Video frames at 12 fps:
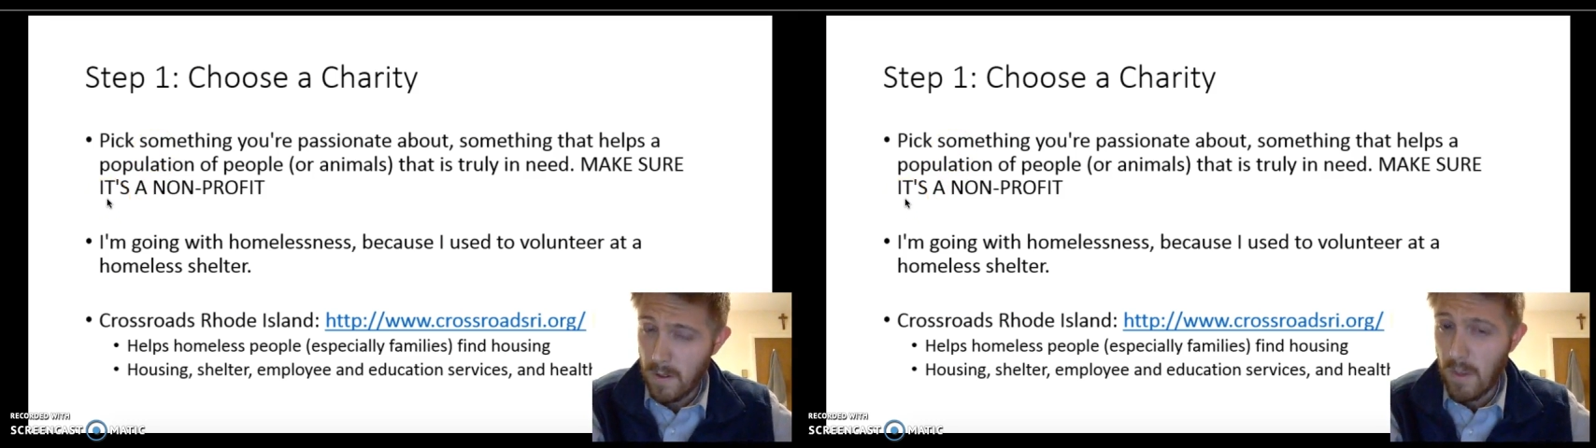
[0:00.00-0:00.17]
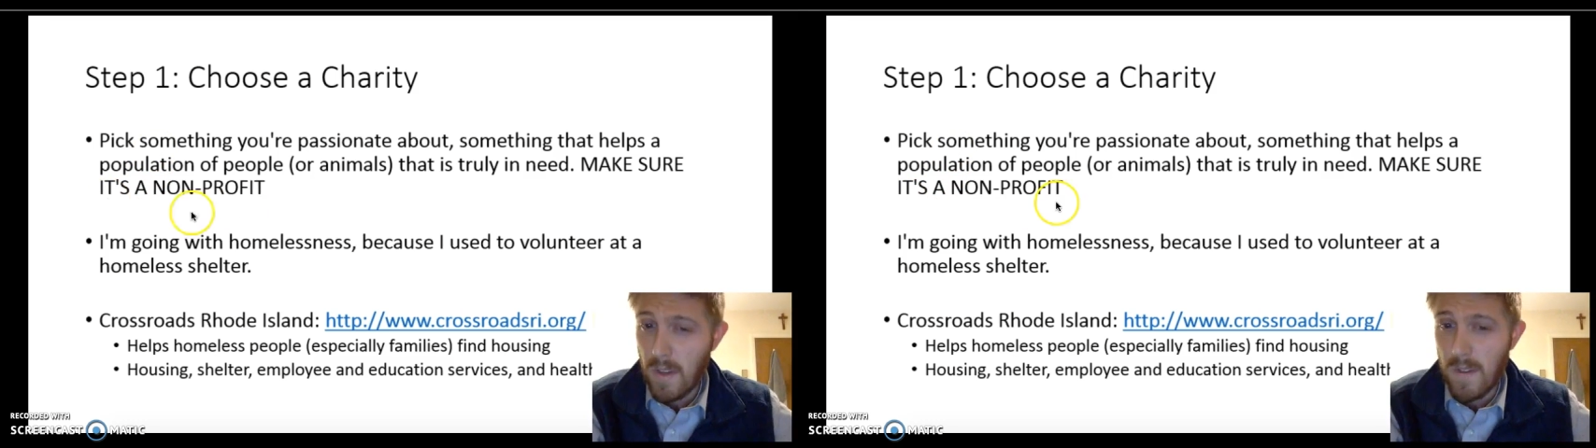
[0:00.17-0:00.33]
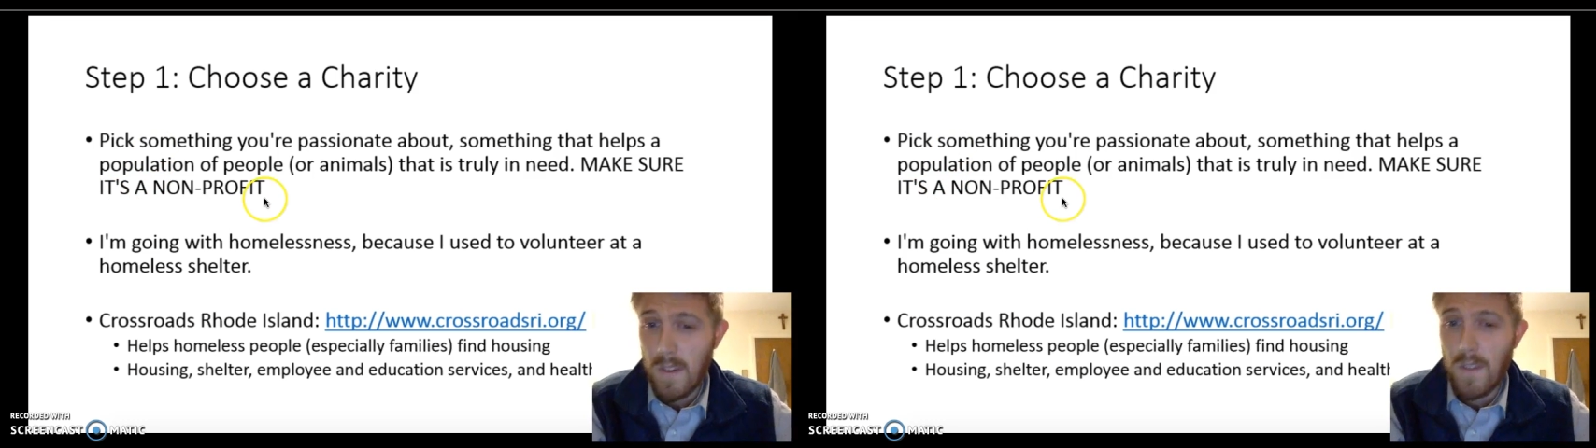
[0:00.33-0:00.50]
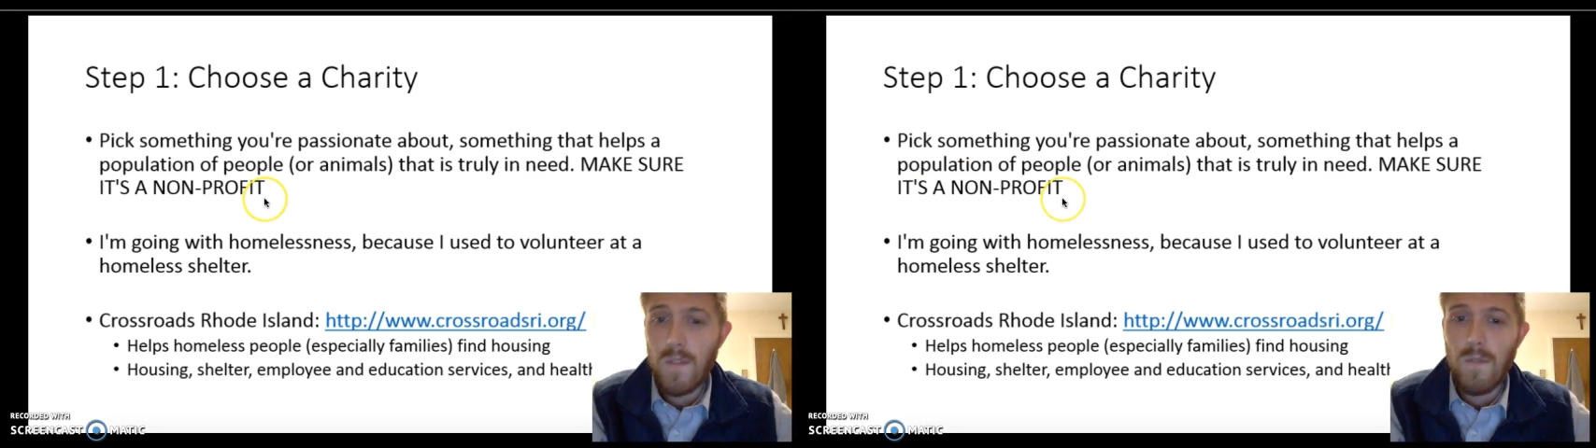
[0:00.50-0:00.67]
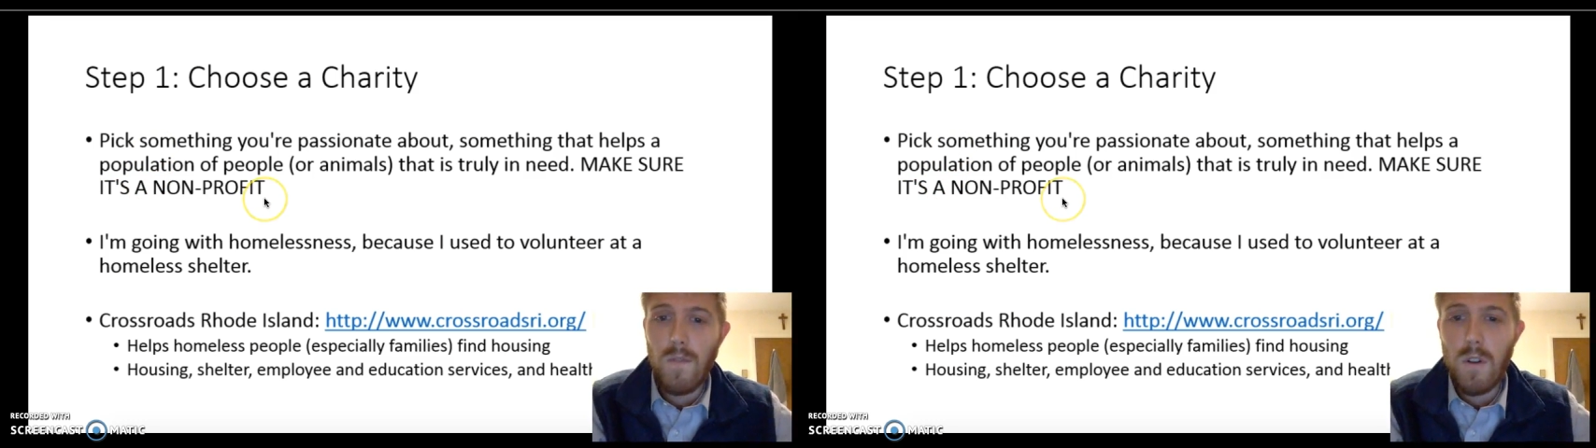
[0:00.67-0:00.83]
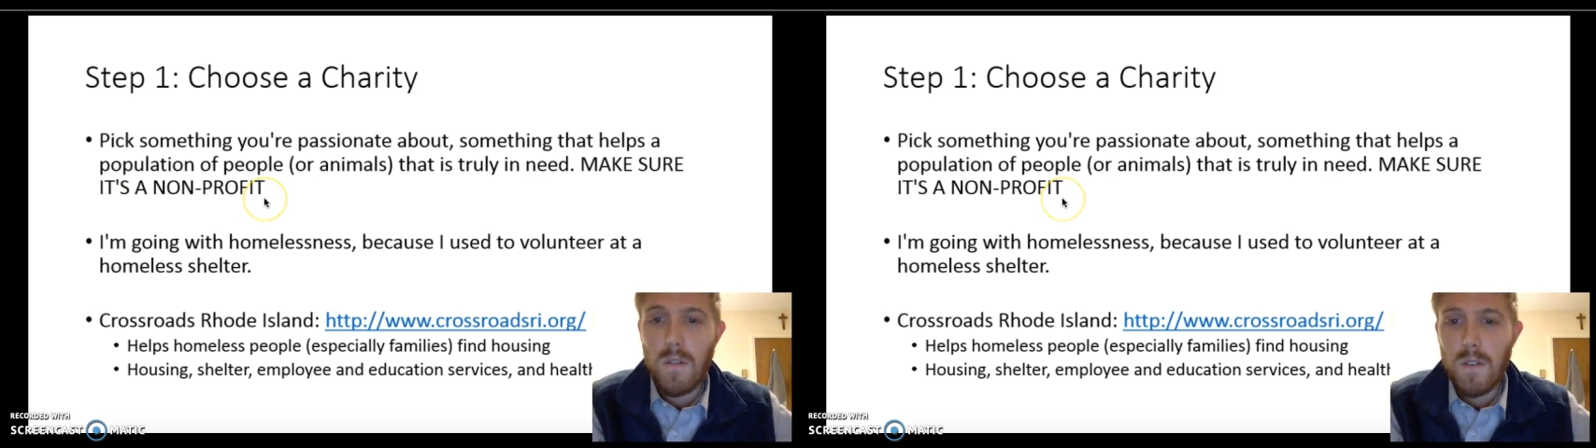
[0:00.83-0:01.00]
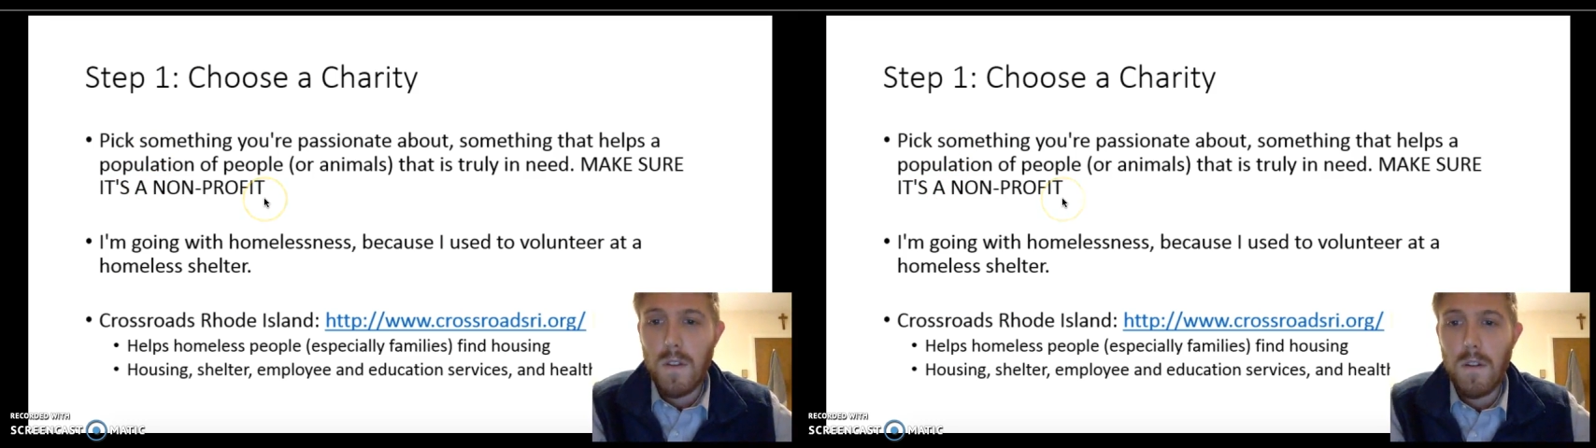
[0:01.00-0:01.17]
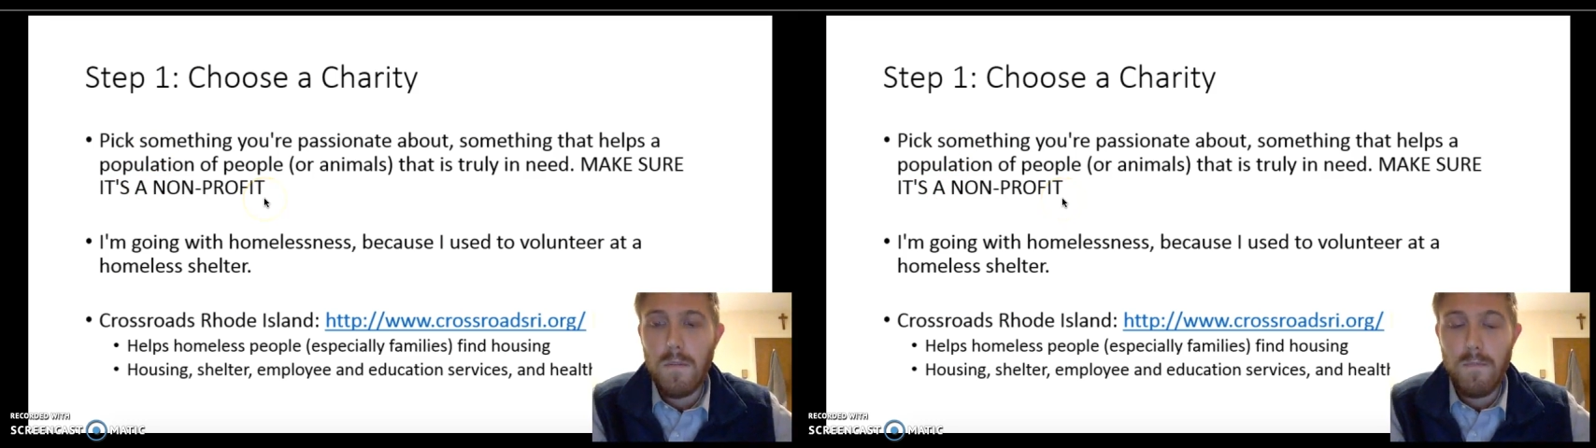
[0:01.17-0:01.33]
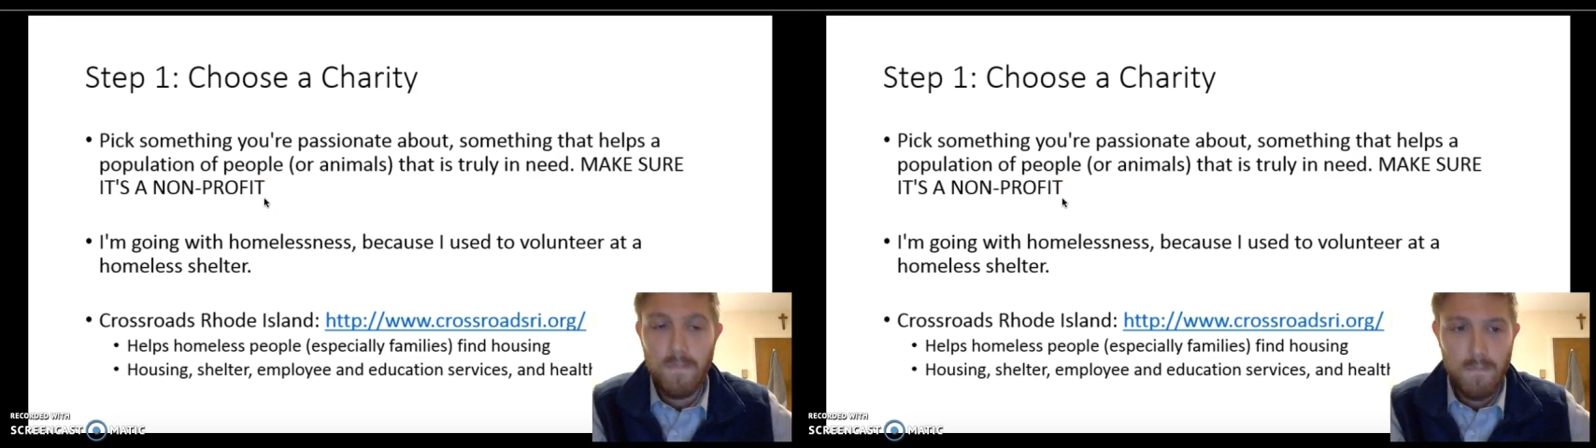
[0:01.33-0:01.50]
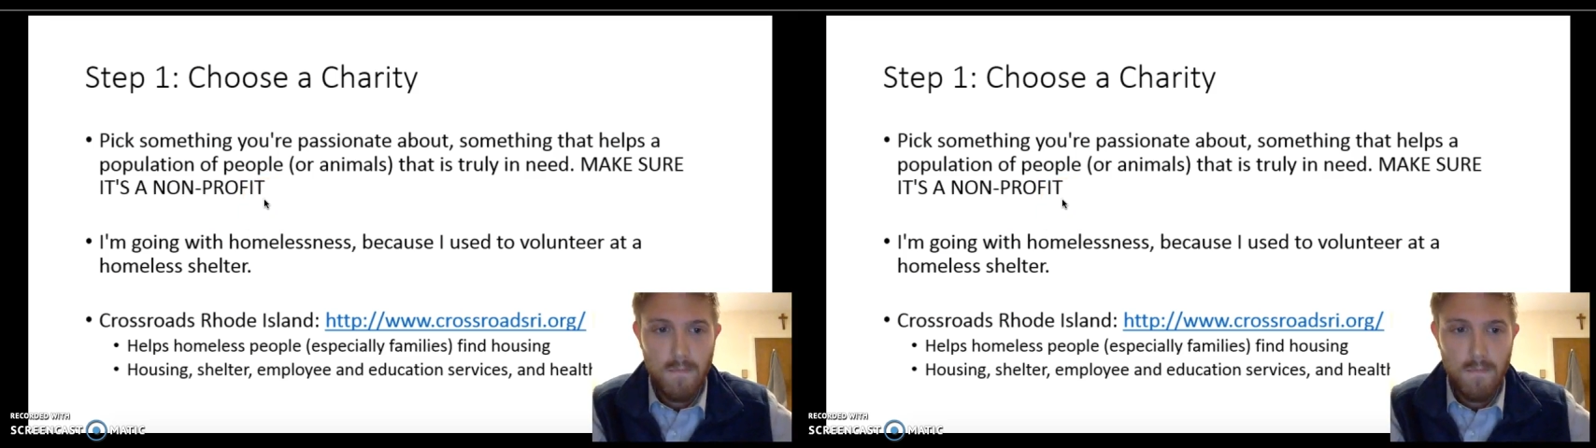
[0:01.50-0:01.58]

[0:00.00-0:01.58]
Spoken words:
because I used to volunteer